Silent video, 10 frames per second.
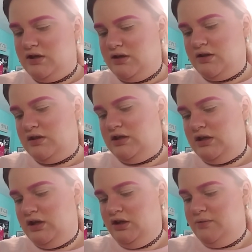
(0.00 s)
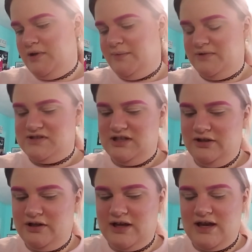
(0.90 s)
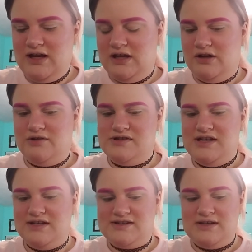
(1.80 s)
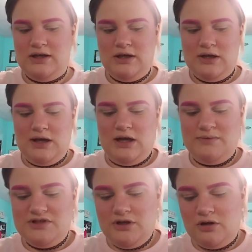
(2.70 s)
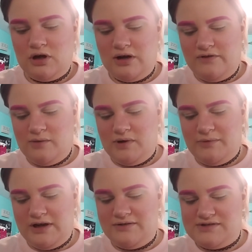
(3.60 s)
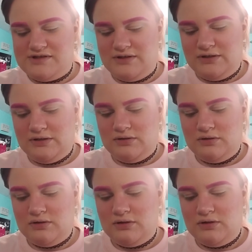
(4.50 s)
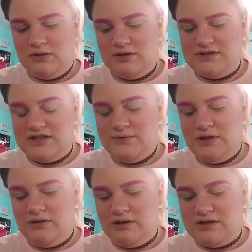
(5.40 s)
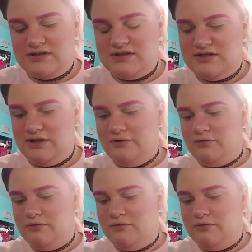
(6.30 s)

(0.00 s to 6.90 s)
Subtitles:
the ColourPop concealer again in 06, and I'm just going to carve out my brows. Because that's what I like to do.